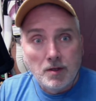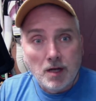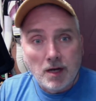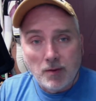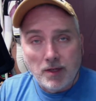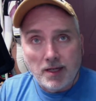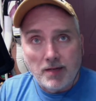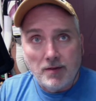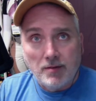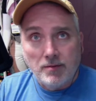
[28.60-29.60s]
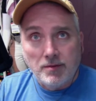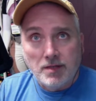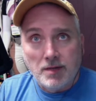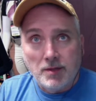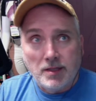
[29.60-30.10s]
I wanted to give it.
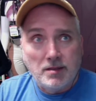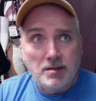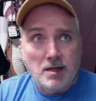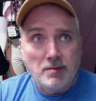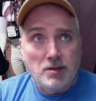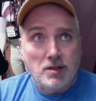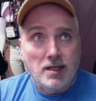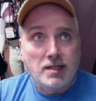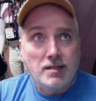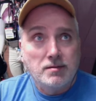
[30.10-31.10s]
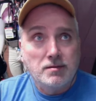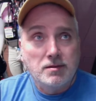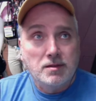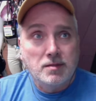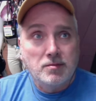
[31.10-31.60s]
I wanted time to look at it
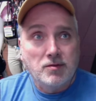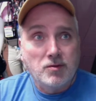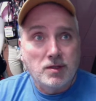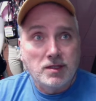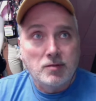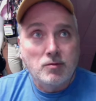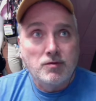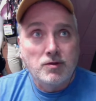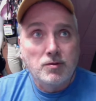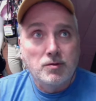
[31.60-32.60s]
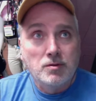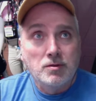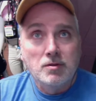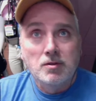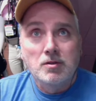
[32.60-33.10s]
before I did a review.
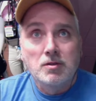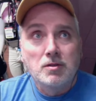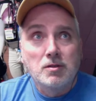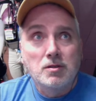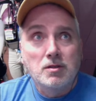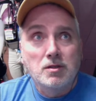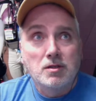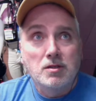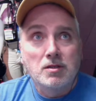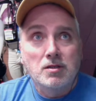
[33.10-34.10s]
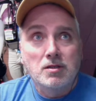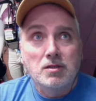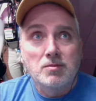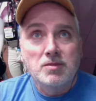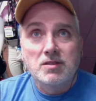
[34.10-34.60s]

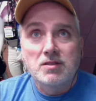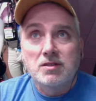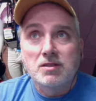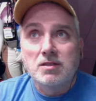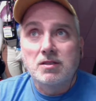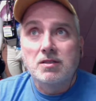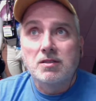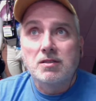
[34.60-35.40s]
Let me see.